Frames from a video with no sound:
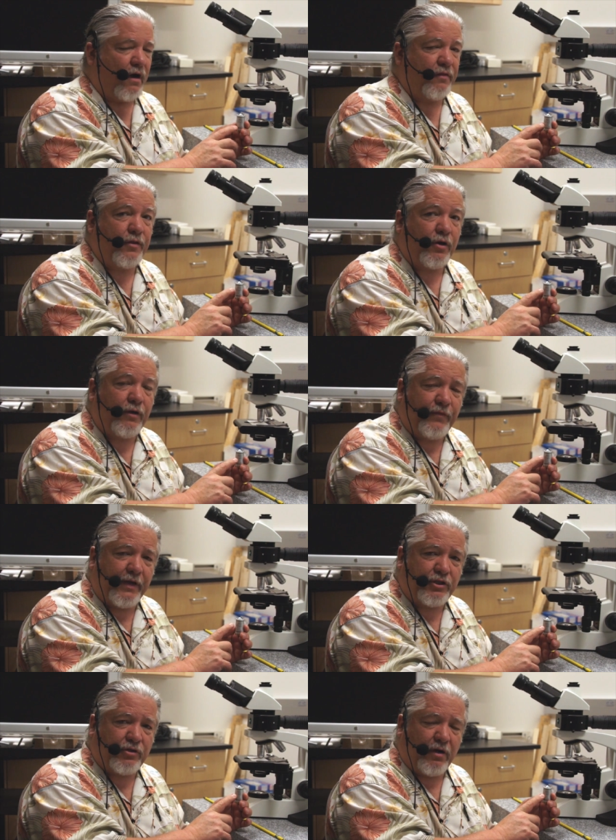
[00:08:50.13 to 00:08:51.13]
A third
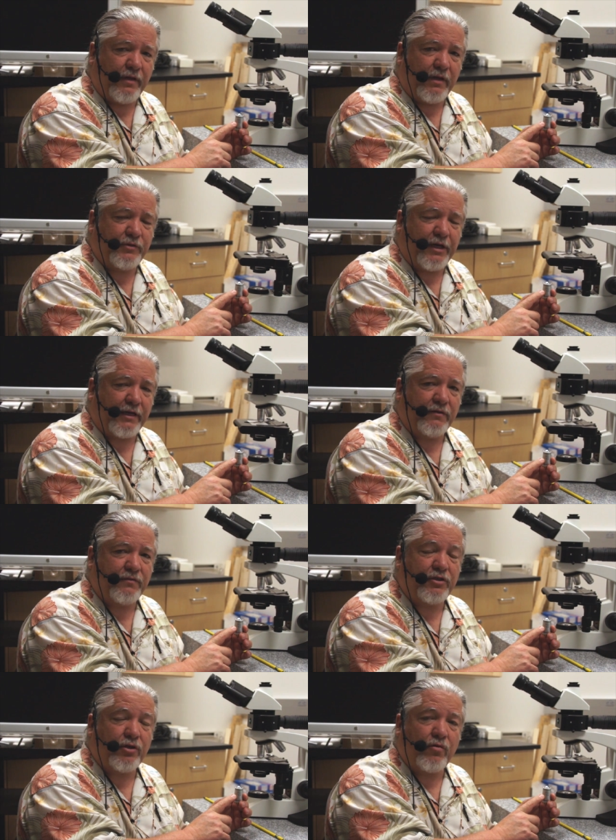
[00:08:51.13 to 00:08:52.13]
feature on the
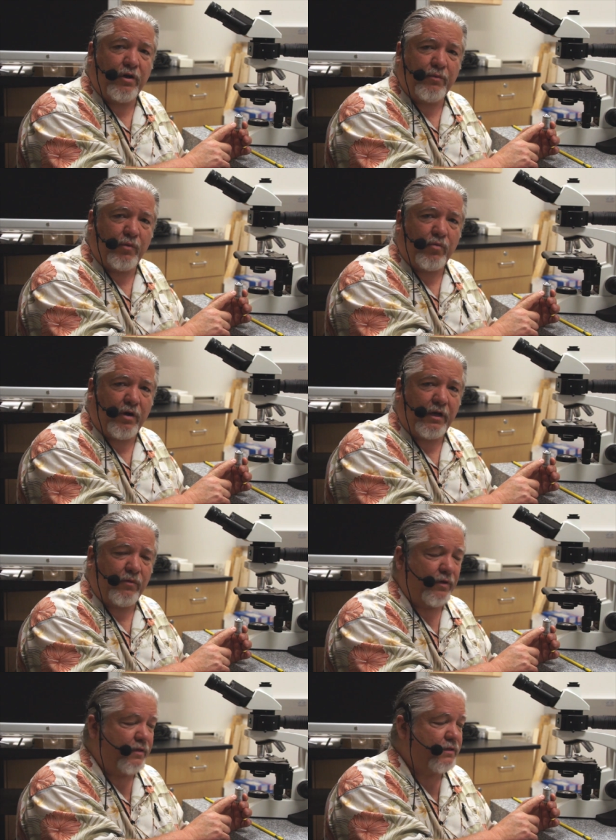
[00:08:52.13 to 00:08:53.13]
objectives that you're going to be
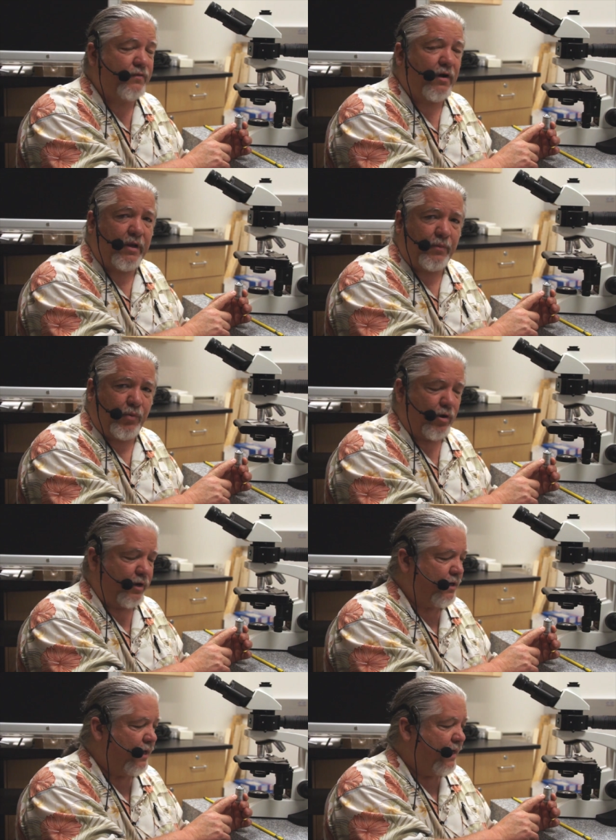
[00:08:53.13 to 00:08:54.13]
working with is very
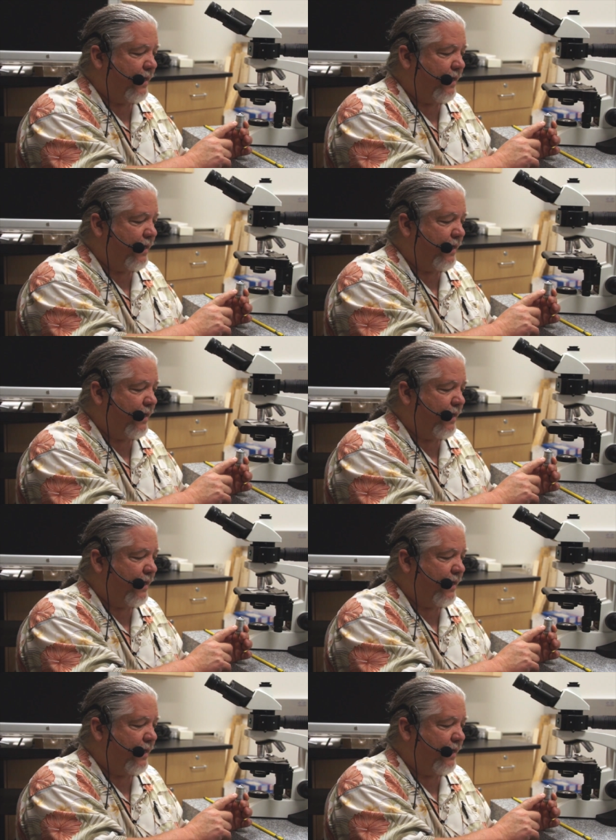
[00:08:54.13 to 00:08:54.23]
important